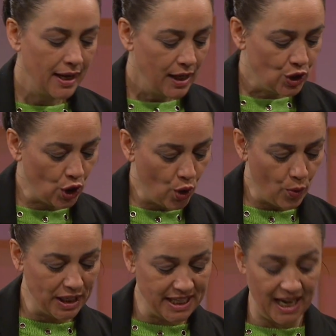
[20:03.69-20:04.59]
So
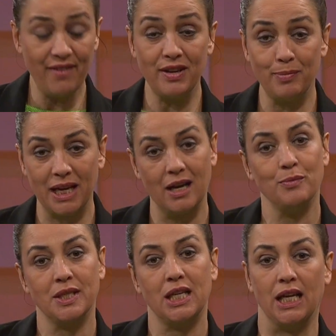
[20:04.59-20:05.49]
when David
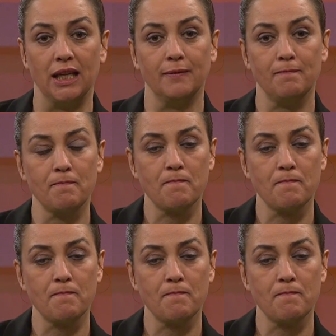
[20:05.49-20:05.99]
becomes king